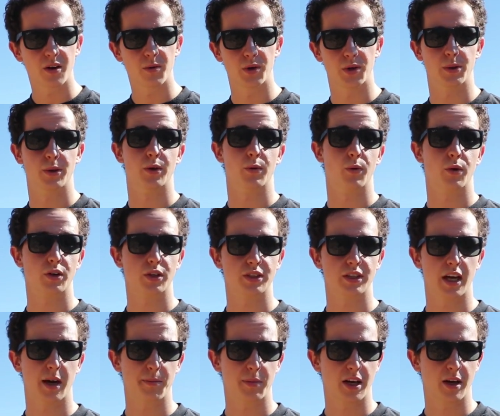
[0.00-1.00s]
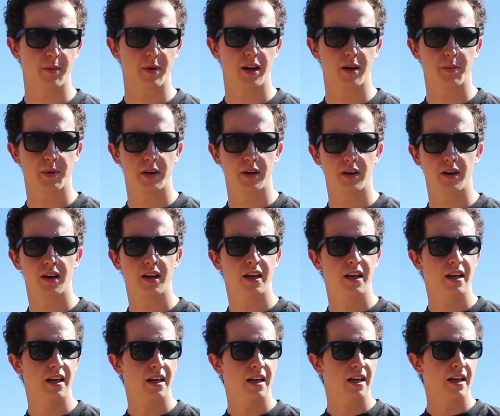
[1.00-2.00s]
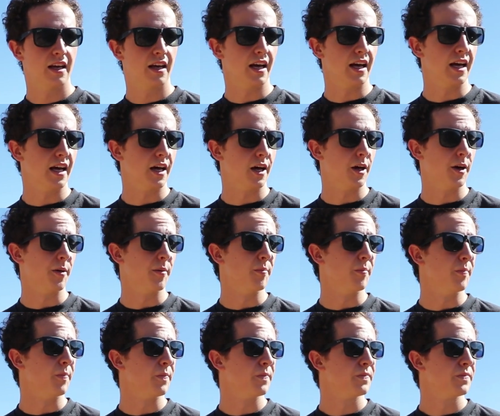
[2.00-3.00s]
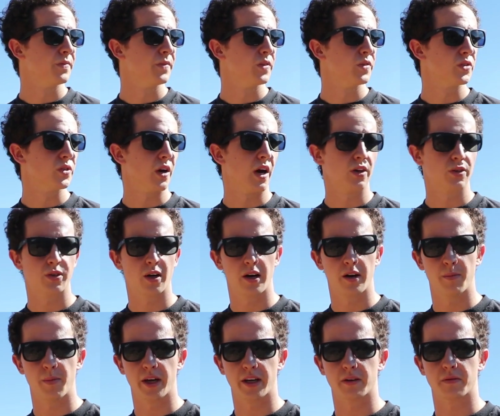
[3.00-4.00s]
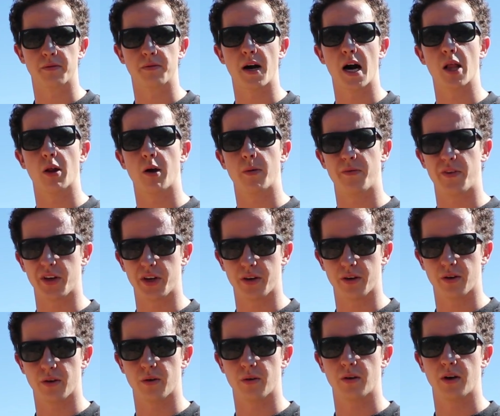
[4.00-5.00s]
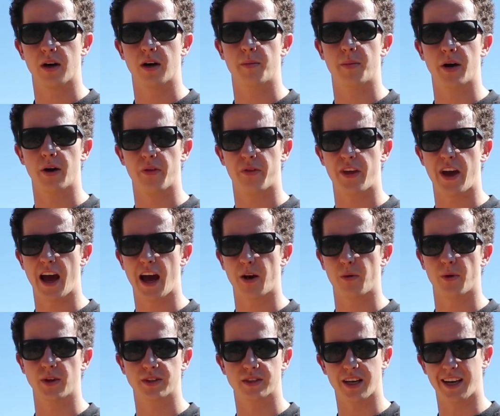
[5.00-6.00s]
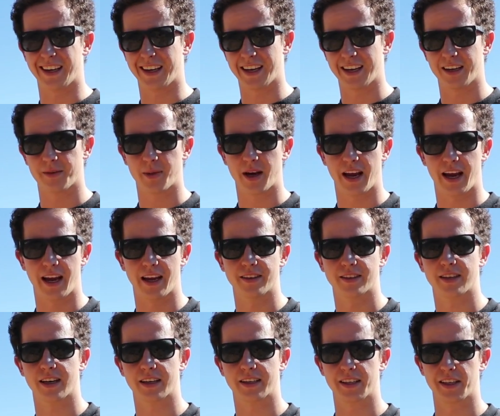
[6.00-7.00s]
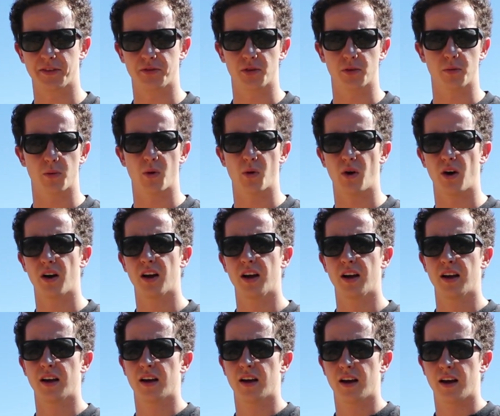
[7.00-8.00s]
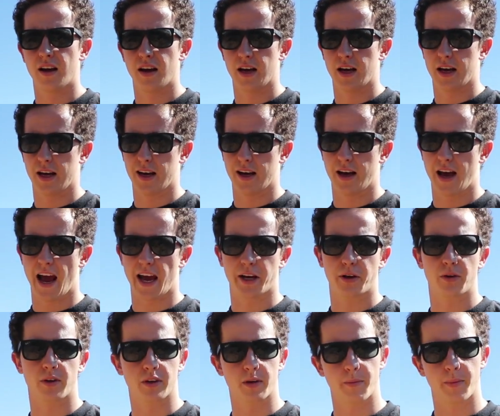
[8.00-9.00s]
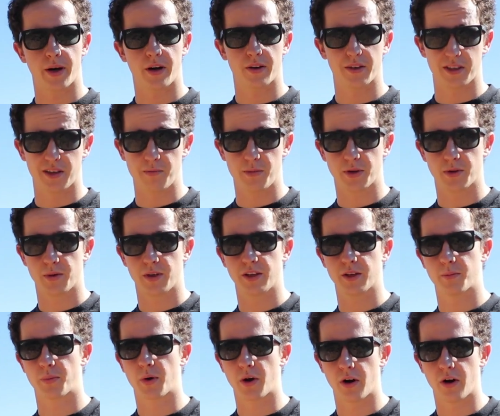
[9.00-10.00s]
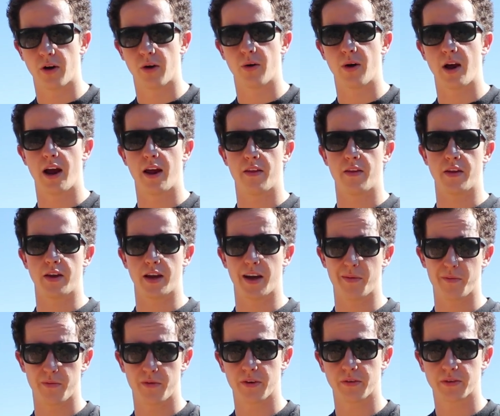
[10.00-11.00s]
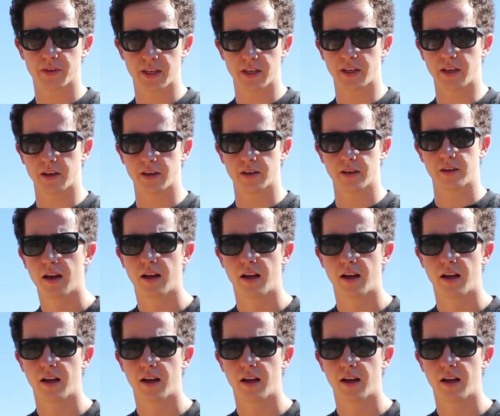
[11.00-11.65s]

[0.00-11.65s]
We're doing a workshop coming up here. So I'll try to make a follow-up video about that once I get it in my hands. I can give you a more accurate comparison between the Pro and the M15.